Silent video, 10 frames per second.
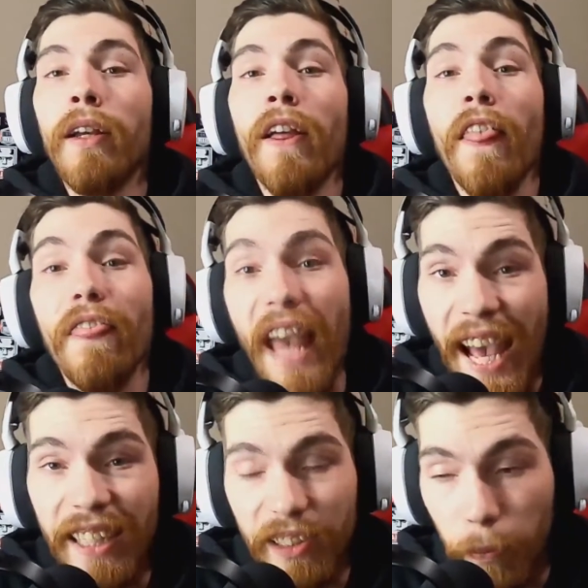that
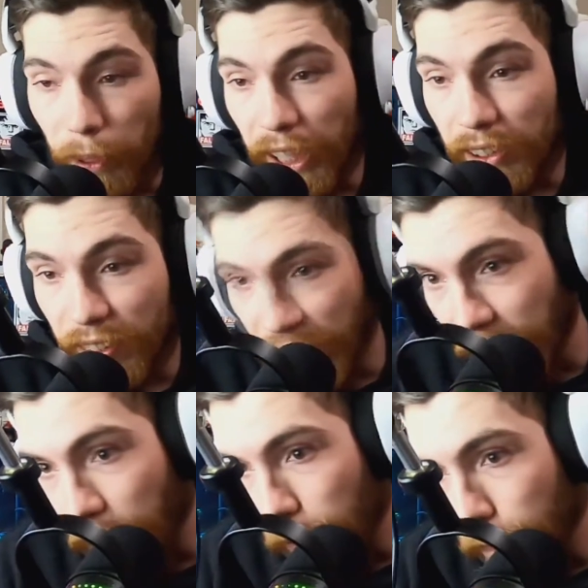is the plans there.
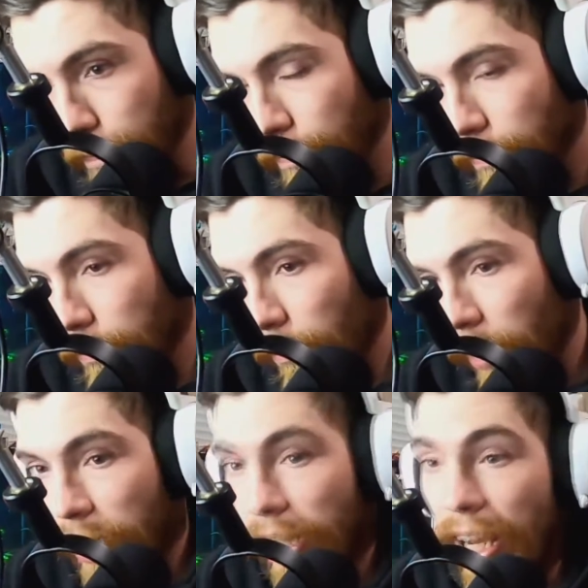
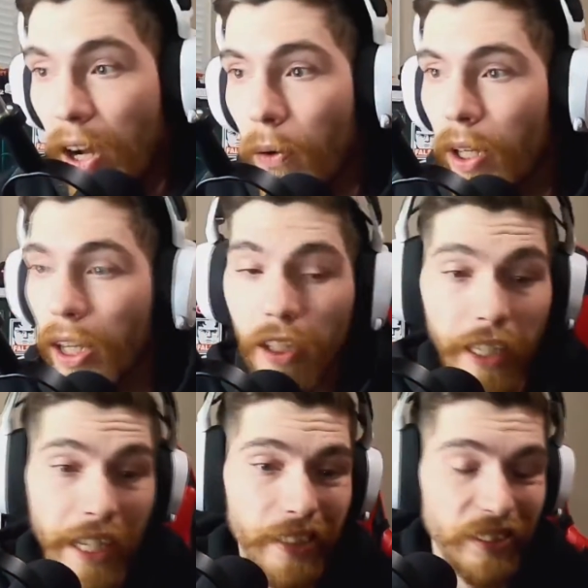Now, other than
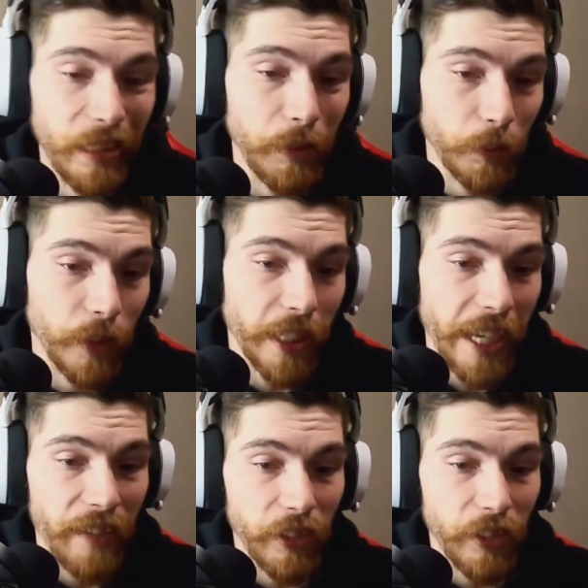that, there's not much more I have on